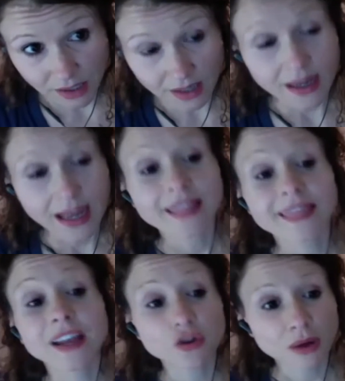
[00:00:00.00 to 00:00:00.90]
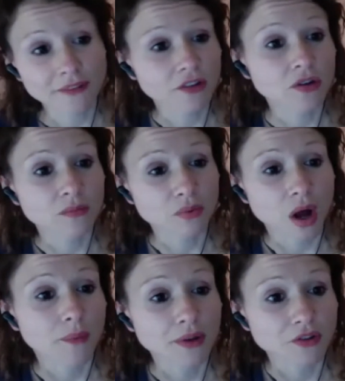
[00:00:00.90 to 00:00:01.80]
And then you have to
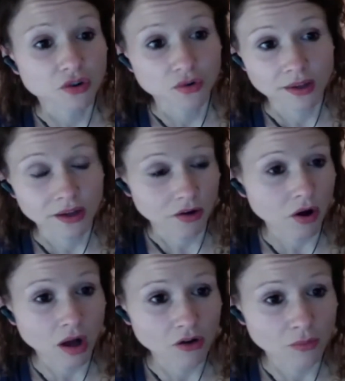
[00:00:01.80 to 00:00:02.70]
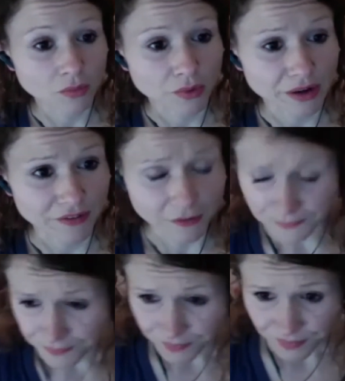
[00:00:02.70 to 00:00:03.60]
promise to use like a condom or whatever.
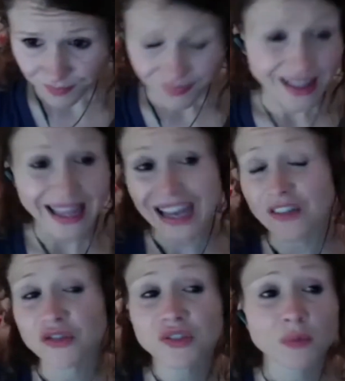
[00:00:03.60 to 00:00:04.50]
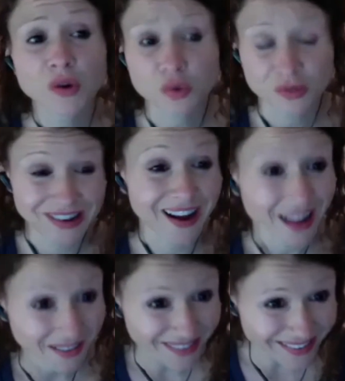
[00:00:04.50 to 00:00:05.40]
And if you're someone who's not
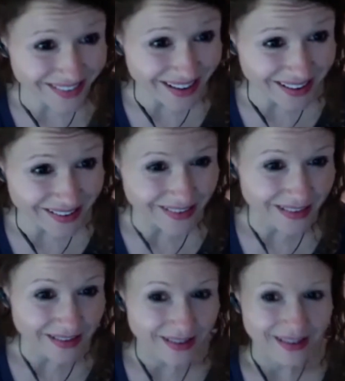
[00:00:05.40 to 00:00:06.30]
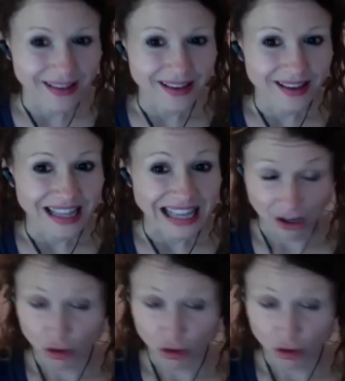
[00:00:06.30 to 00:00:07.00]
having sex, it's weird.